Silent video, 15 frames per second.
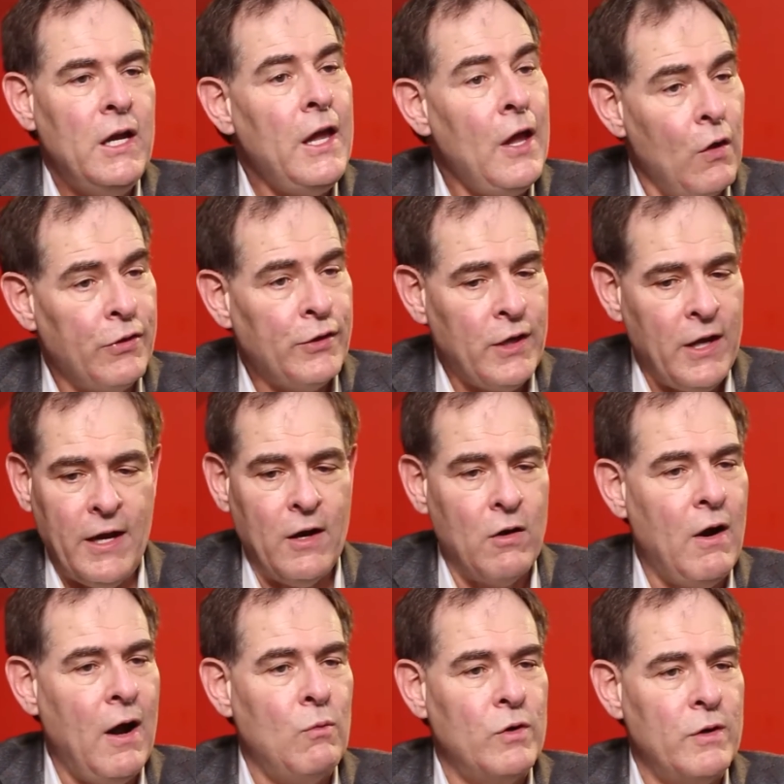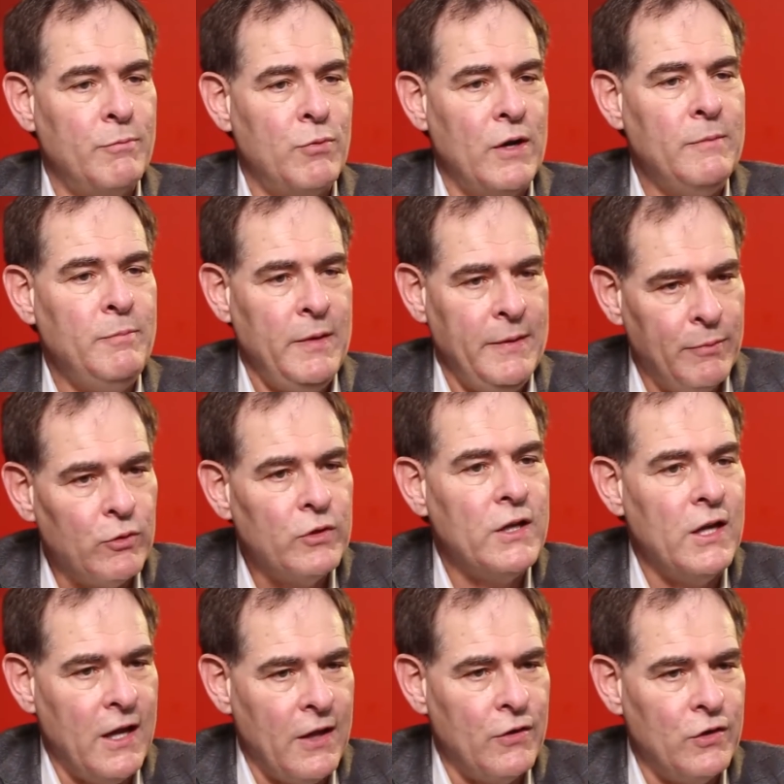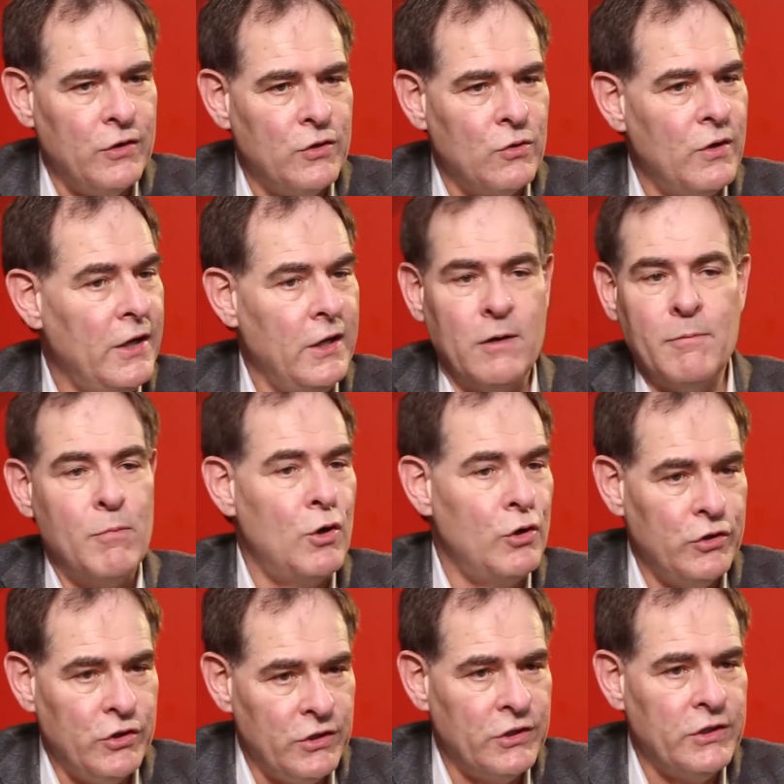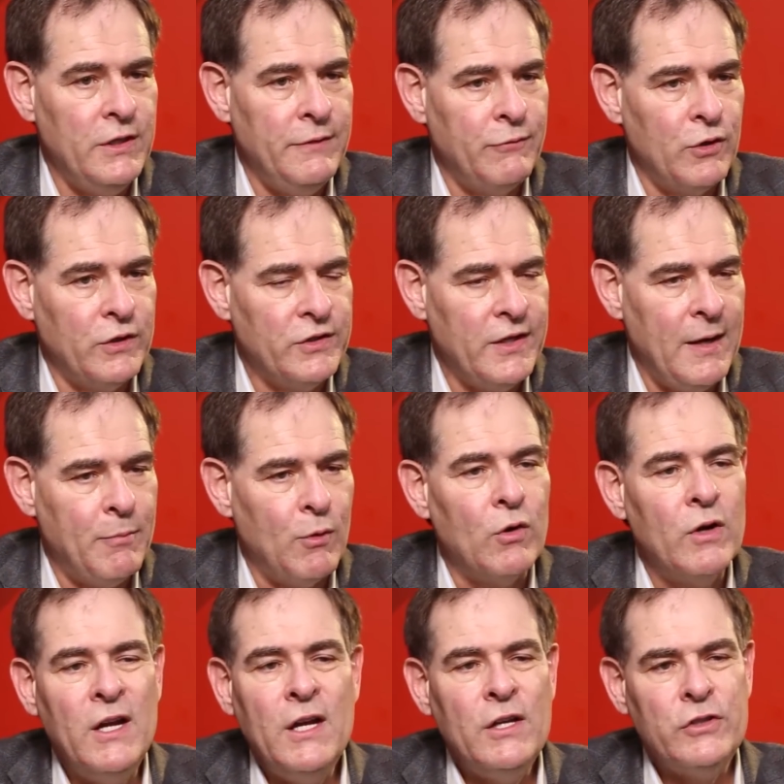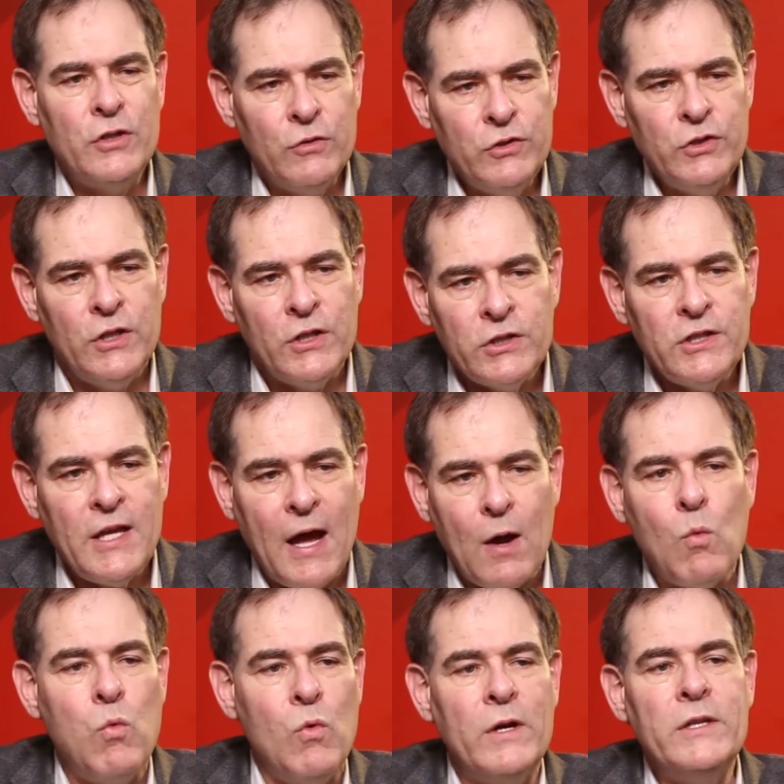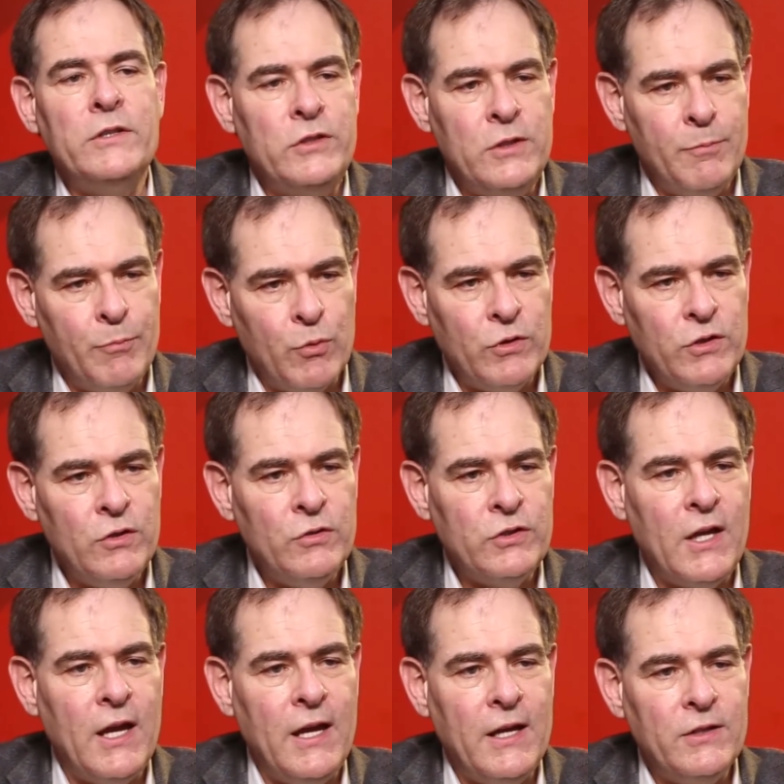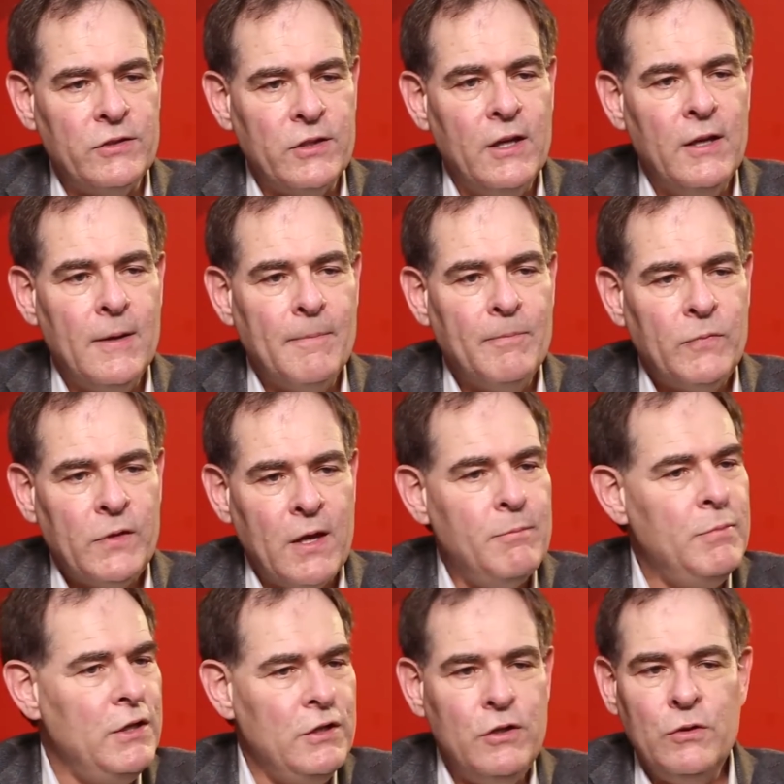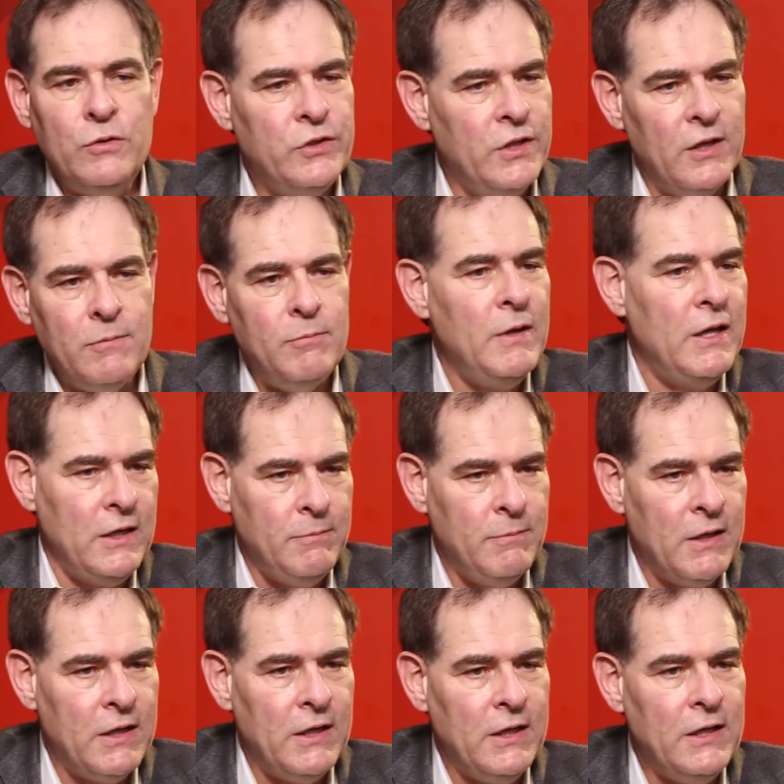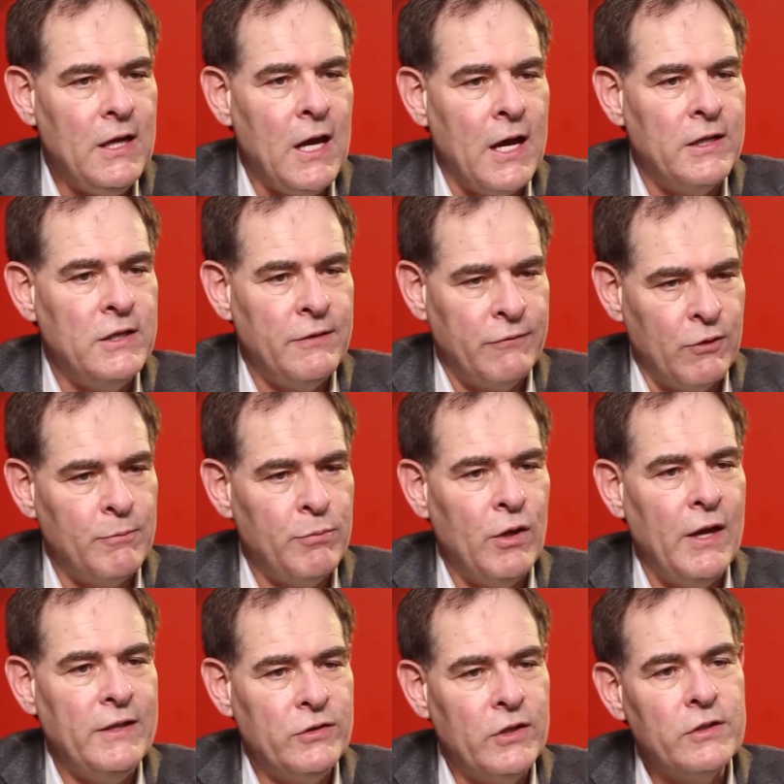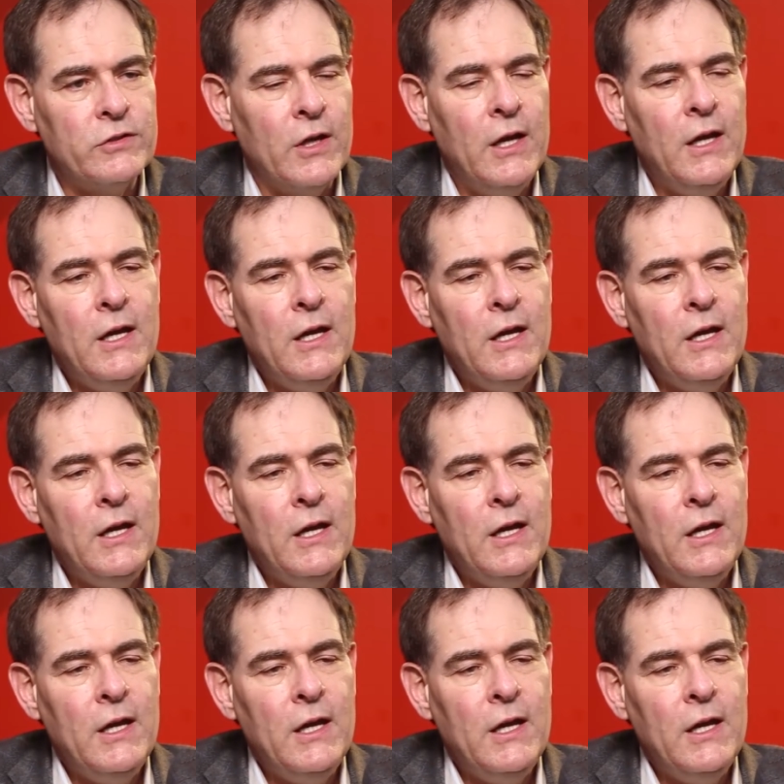Healthcare, I want to bring people together during an emergency, for example. So just that one simple use case can be used in many, many different places.